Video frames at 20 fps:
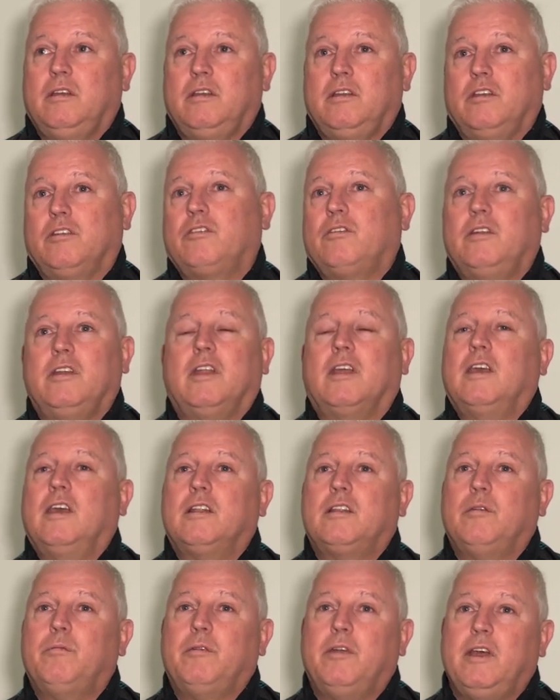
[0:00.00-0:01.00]
you're trying to get
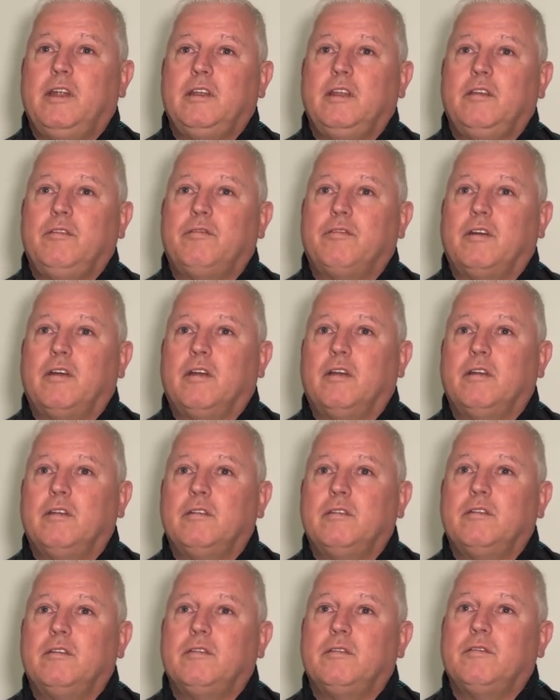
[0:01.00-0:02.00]
them ready for
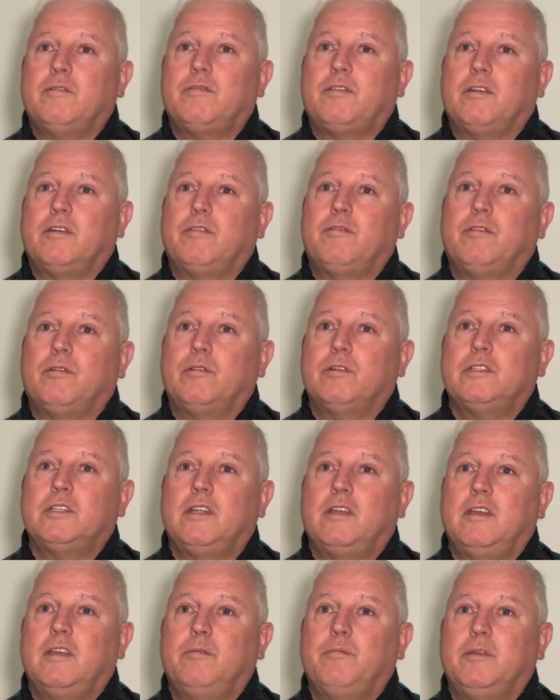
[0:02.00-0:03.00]
the first
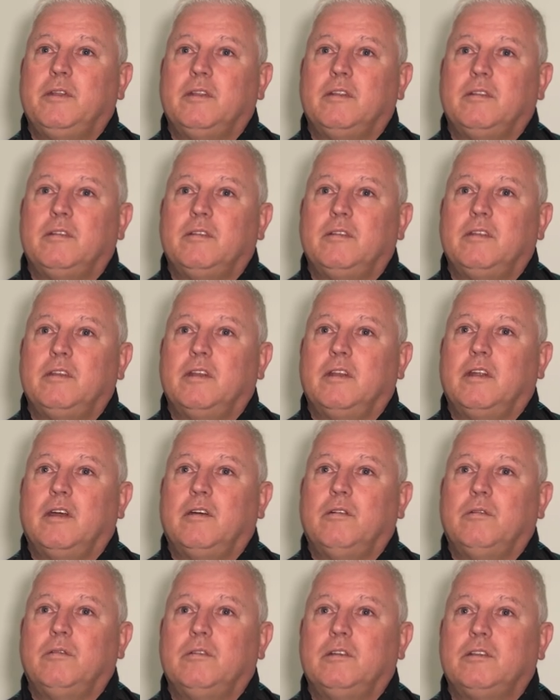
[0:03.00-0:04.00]
team. And, you
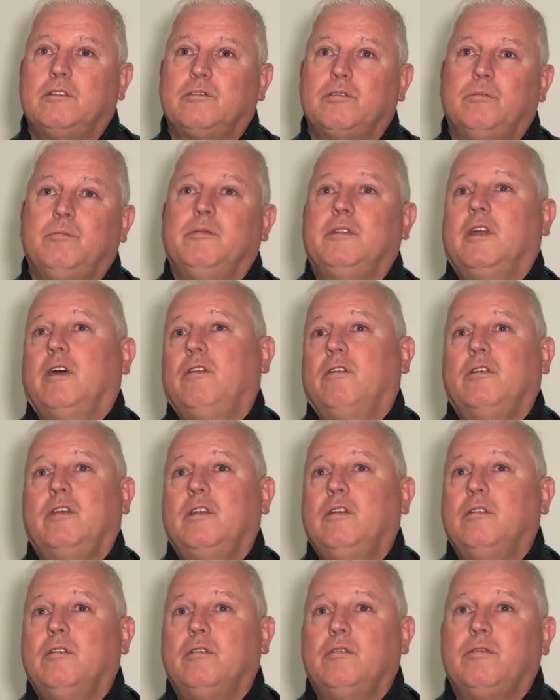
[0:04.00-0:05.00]
know, it's something that I
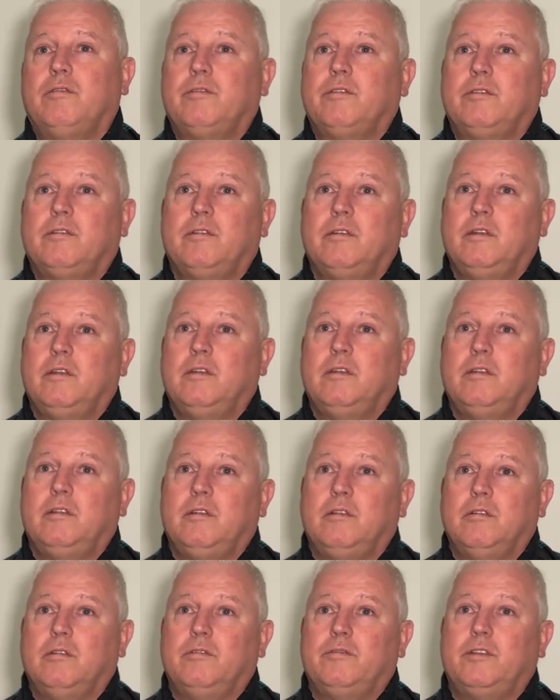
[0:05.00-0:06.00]
love
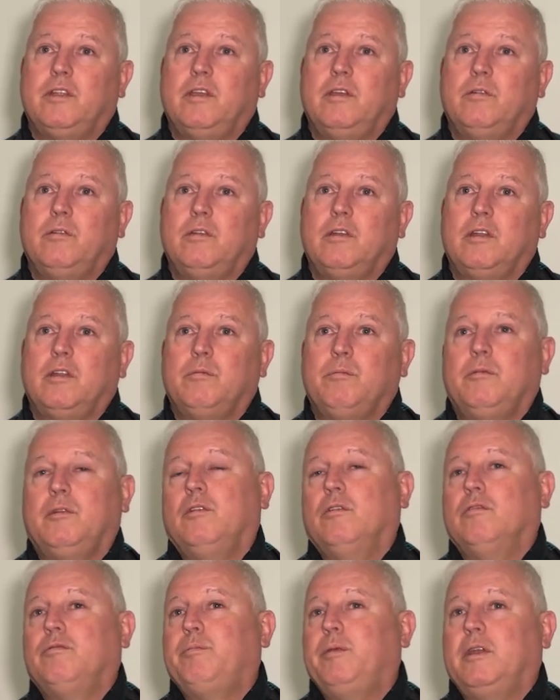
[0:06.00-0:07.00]
doing and
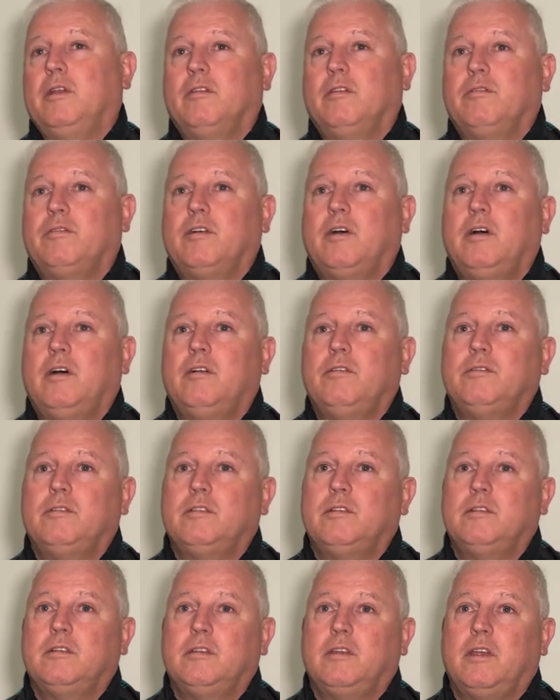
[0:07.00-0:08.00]
love being involved
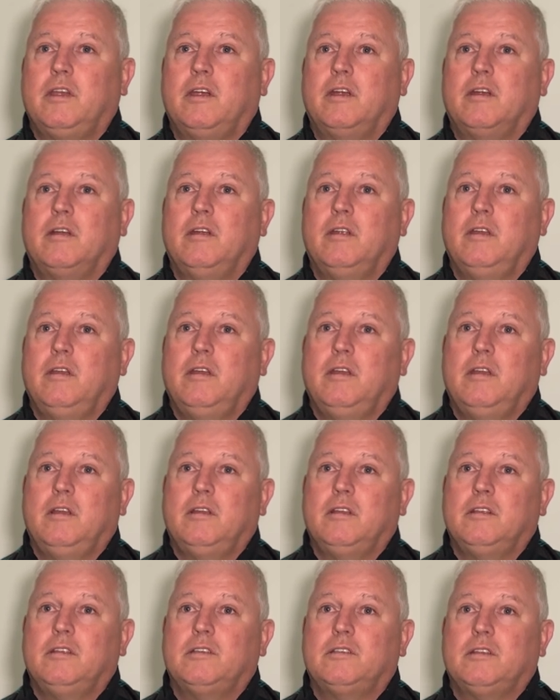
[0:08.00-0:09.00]
here.
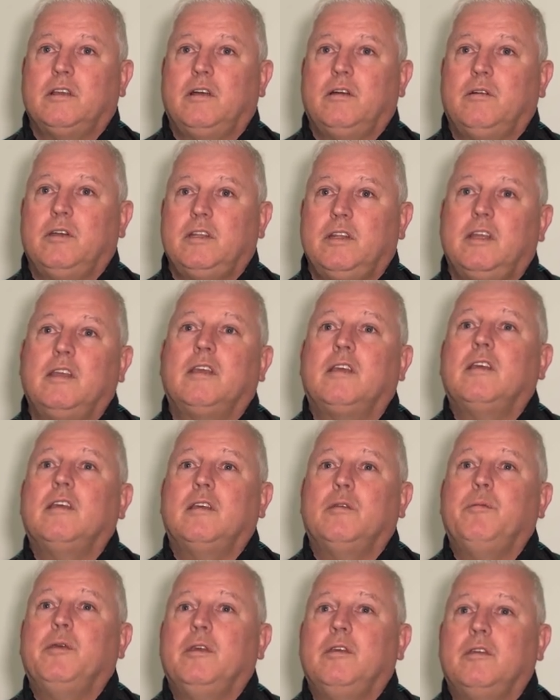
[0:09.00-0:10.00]
So I think
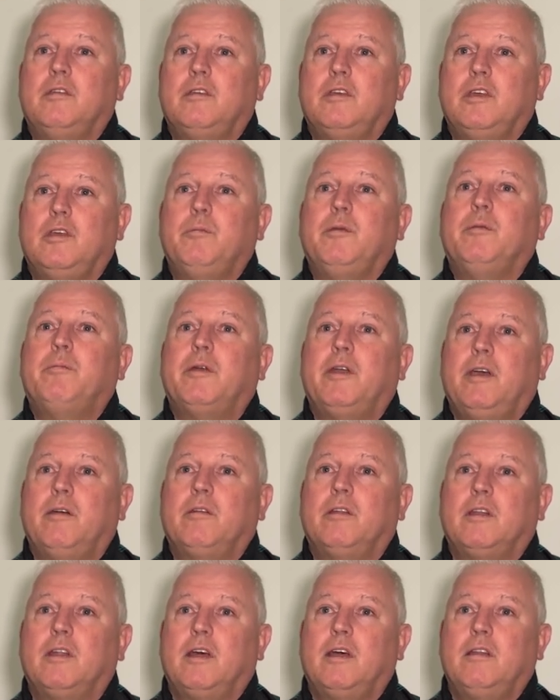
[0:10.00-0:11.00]
he'd be proud
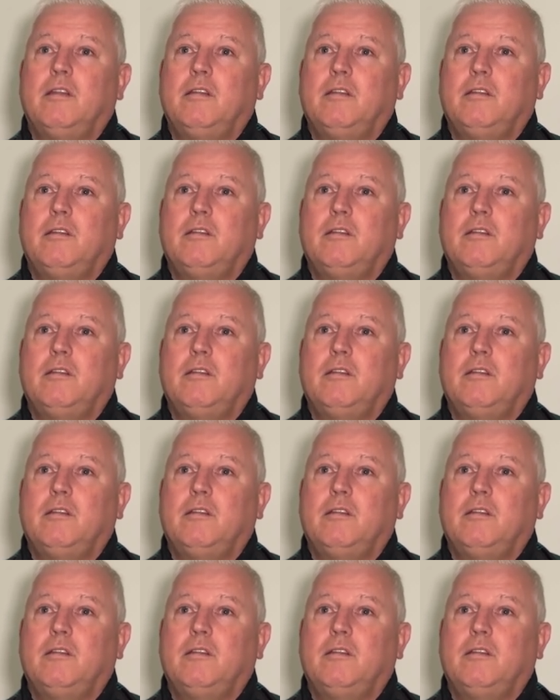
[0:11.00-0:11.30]
of that.